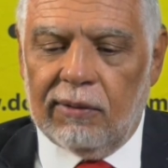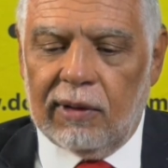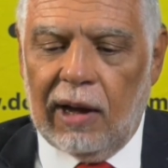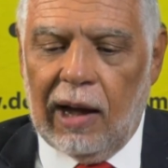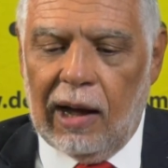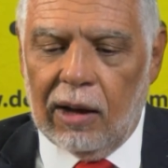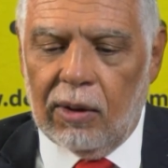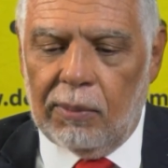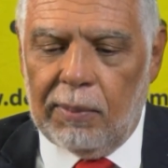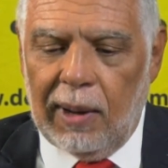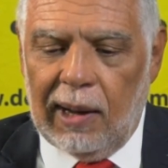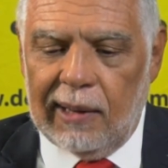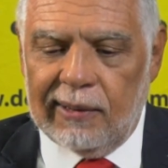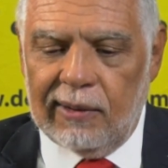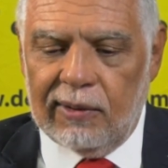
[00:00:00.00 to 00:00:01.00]
cargo
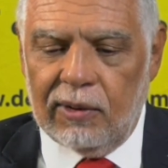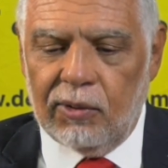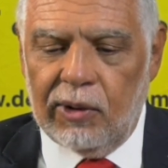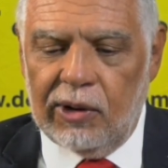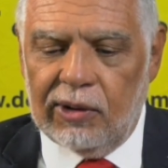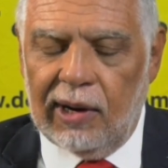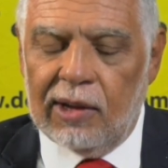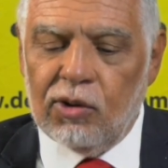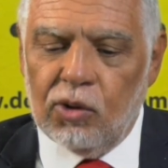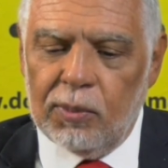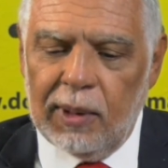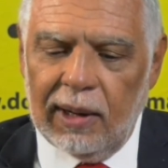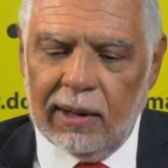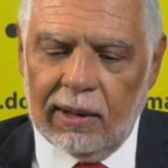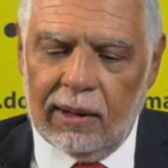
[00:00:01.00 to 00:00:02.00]
passes the region. And
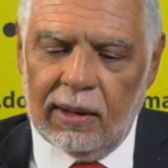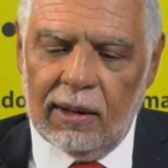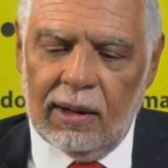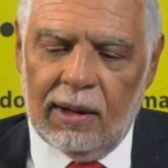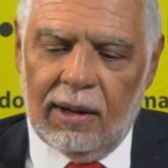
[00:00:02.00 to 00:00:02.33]
Jamaica,